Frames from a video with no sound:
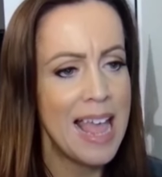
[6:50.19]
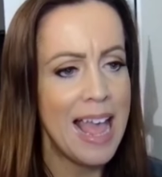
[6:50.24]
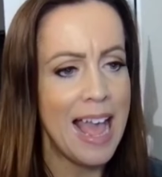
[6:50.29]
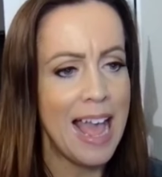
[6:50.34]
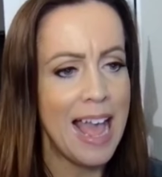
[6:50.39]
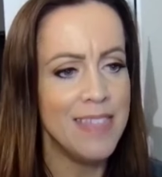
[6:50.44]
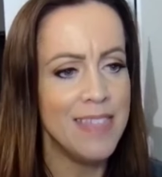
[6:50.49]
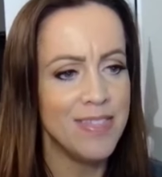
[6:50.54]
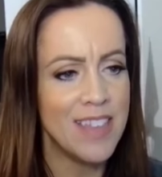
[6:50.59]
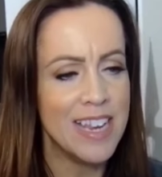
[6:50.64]

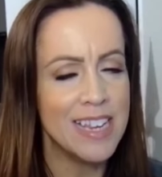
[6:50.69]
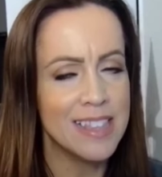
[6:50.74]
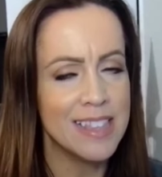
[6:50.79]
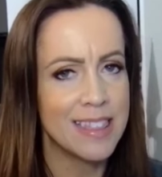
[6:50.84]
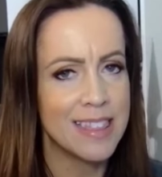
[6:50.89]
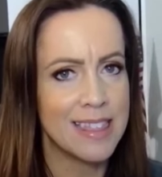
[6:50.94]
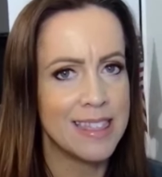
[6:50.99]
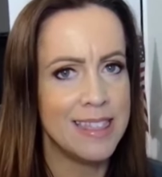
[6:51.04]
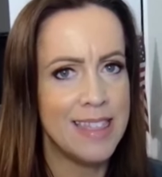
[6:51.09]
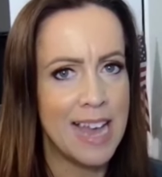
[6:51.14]
and think
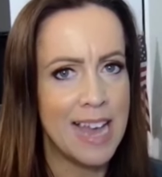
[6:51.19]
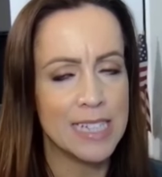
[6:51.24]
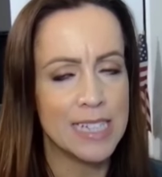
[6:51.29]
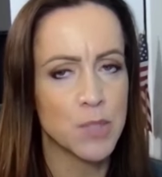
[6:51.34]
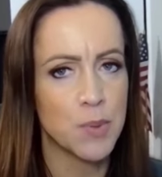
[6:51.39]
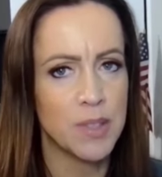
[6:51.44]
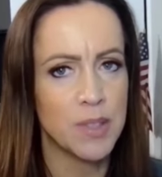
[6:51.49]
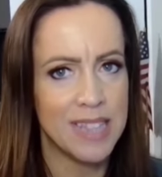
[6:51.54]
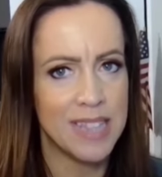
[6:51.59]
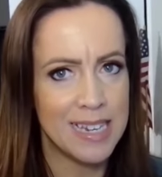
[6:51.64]
that that's
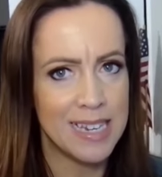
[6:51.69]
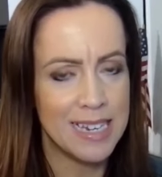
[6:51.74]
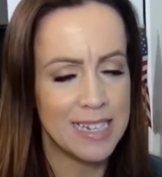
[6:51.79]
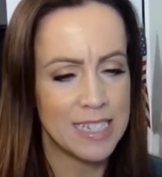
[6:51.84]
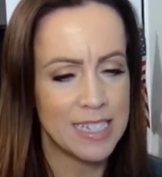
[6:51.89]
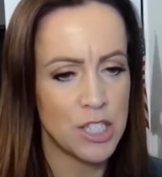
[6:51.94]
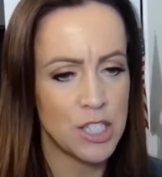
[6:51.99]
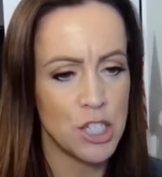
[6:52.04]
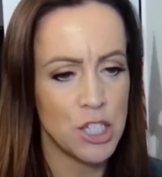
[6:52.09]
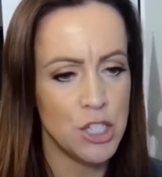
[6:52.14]
what they
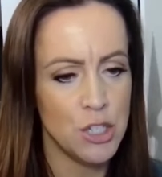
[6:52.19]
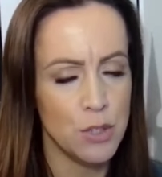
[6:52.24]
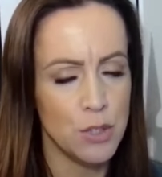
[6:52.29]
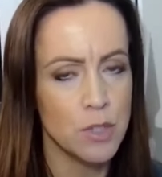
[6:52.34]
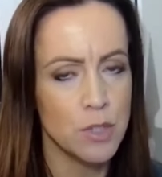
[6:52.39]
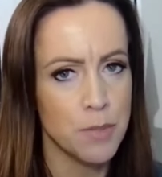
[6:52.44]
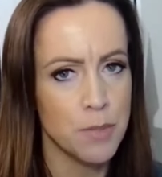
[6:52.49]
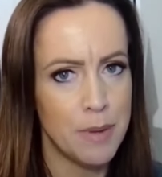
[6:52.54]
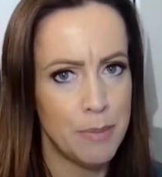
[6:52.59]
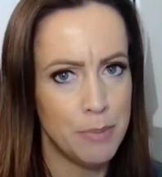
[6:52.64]
needed to do
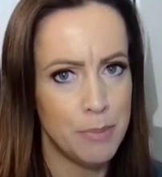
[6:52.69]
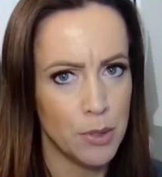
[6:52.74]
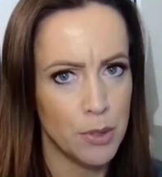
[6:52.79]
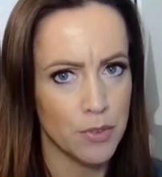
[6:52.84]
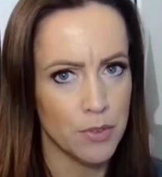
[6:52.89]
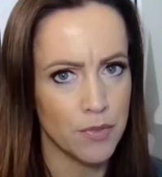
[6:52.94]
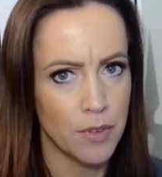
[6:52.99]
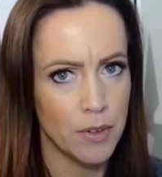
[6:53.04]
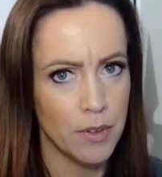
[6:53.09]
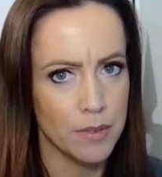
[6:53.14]
to be
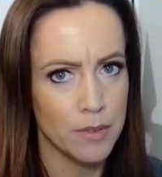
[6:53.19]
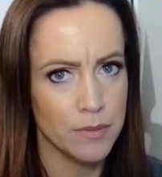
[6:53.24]
beautiful.